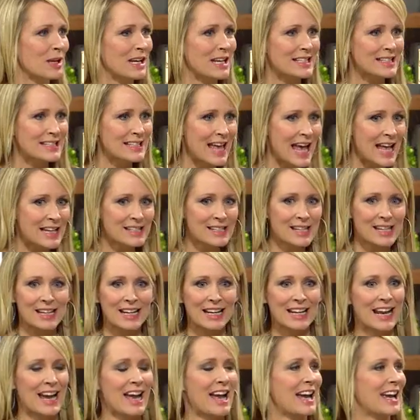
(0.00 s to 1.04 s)
because that's
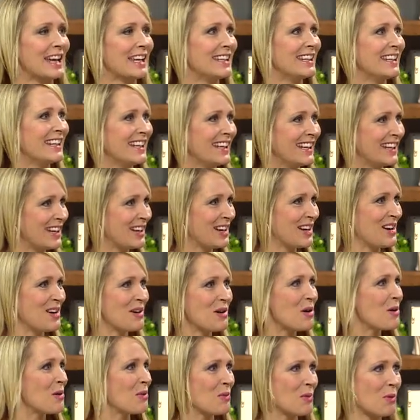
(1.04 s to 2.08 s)
going to guide
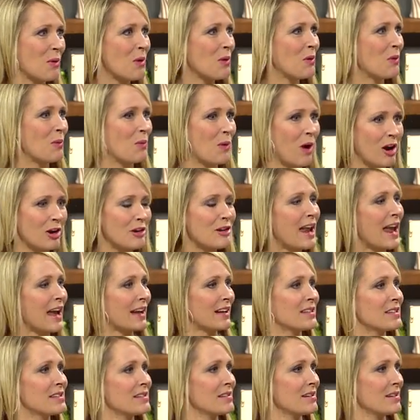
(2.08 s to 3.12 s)
our
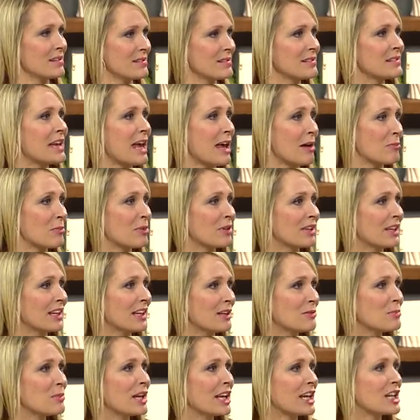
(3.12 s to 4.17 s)
next step
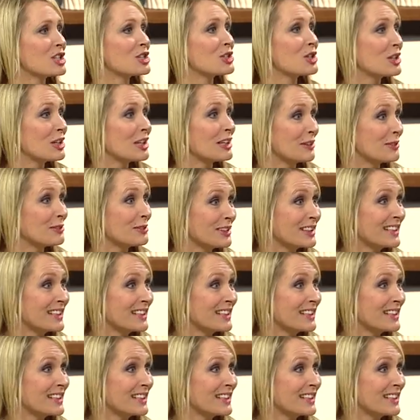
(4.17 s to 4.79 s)
in being assertive.